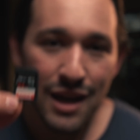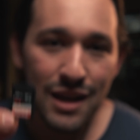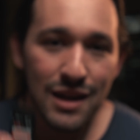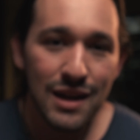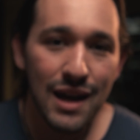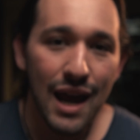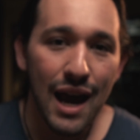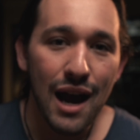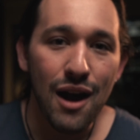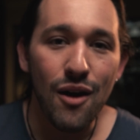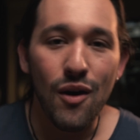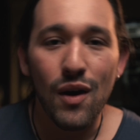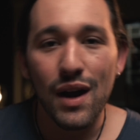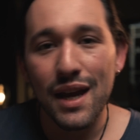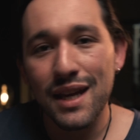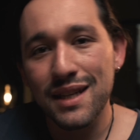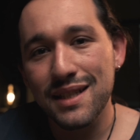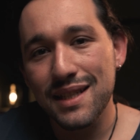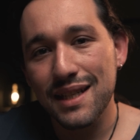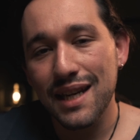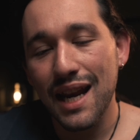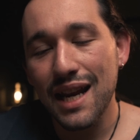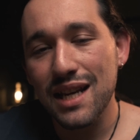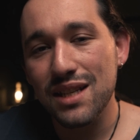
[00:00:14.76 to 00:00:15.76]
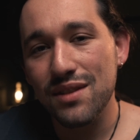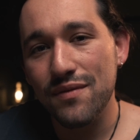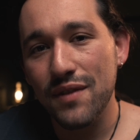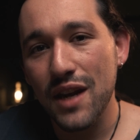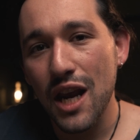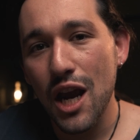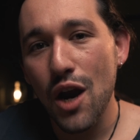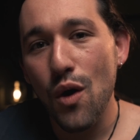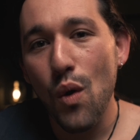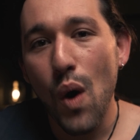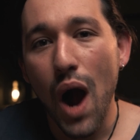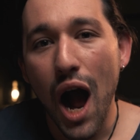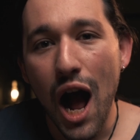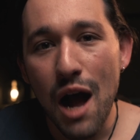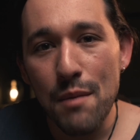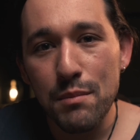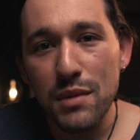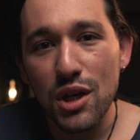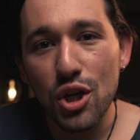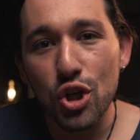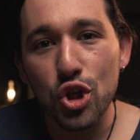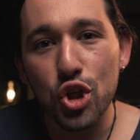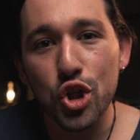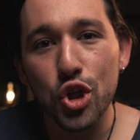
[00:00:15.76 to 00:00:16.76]
Now, in today's video, I'm
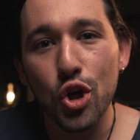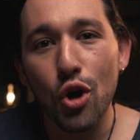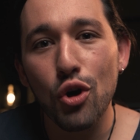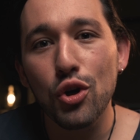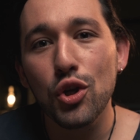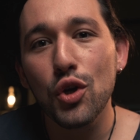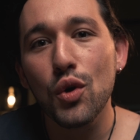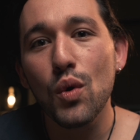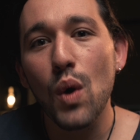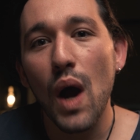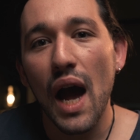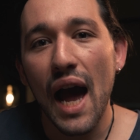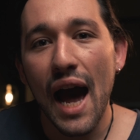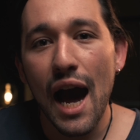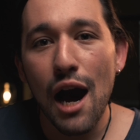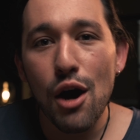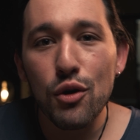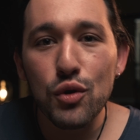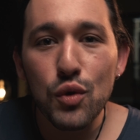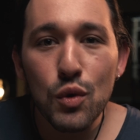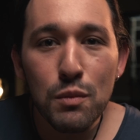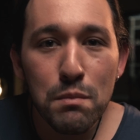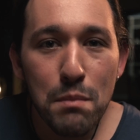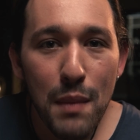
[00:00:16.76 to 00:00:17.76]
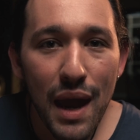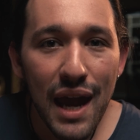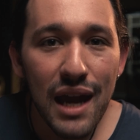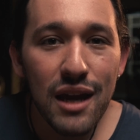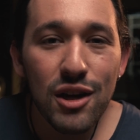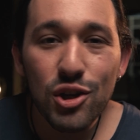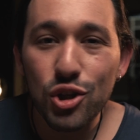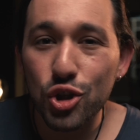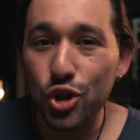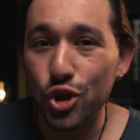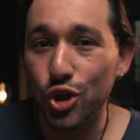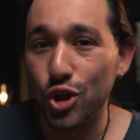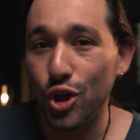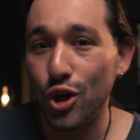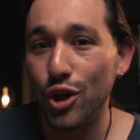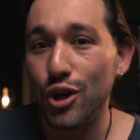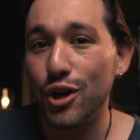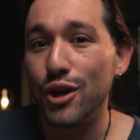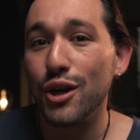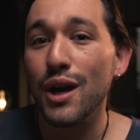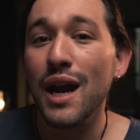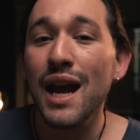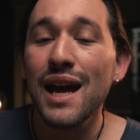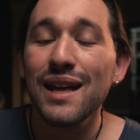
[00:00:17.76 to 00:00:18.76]
going to show you how to make
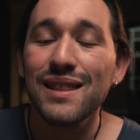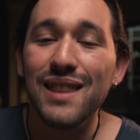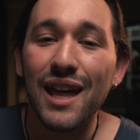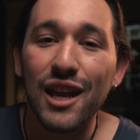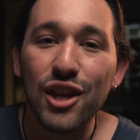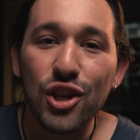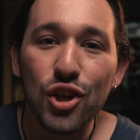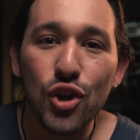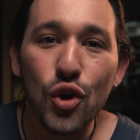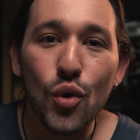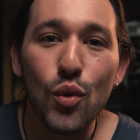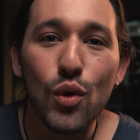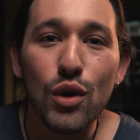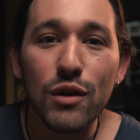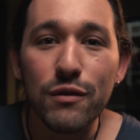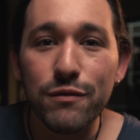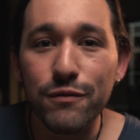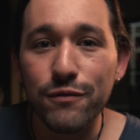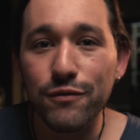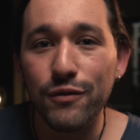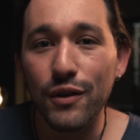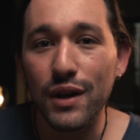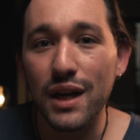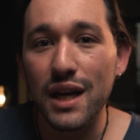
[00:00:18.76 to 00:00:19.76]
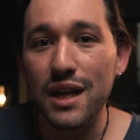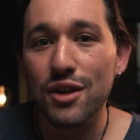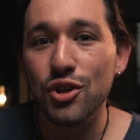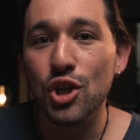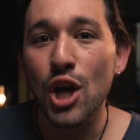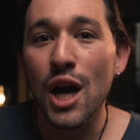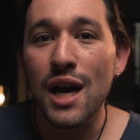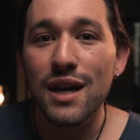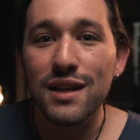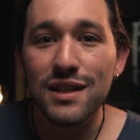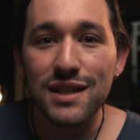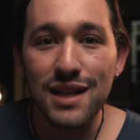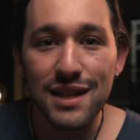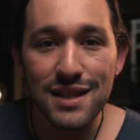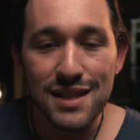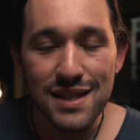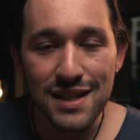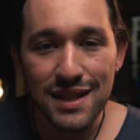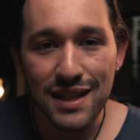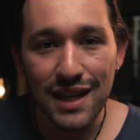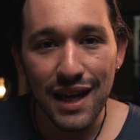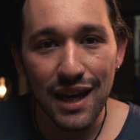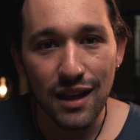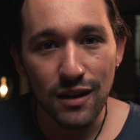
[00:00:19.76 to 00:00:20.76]
sure that your footage
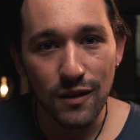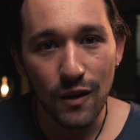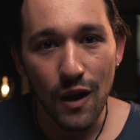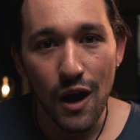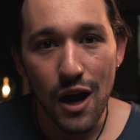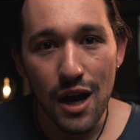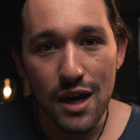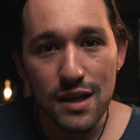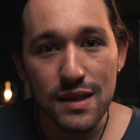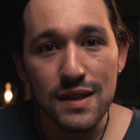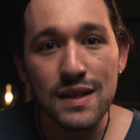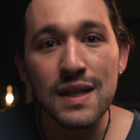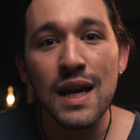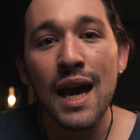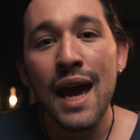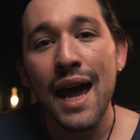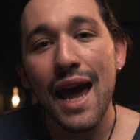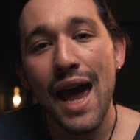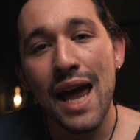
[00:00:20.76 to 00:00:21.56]
doesn't get lost.